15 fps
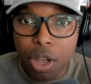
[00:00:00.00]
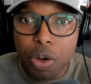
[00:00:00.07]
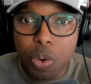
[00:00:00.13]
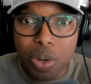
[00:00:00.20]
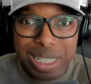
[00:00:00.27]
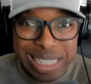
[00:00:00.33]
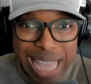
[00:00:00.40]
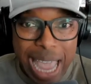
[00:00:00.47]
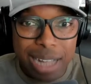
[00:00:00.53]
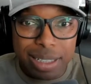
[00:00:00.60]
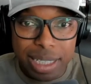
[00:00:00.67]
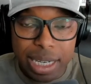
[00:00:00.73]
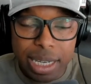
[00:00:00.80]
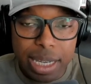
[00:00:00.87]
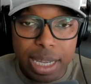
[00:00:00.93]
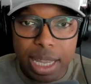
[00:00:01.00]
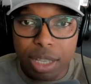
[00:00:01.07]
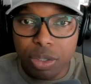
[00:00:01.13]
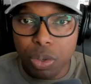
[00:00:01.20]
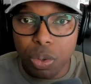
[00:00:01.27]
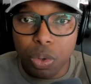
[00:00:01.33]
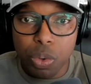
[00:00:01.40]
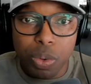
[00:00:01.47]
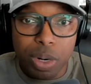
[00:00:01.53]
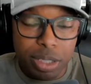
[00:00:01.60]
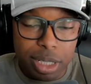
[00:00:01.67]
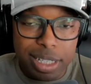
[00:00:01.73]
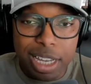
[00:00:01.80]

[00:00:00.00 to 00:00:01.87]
who exactly he is, who runs a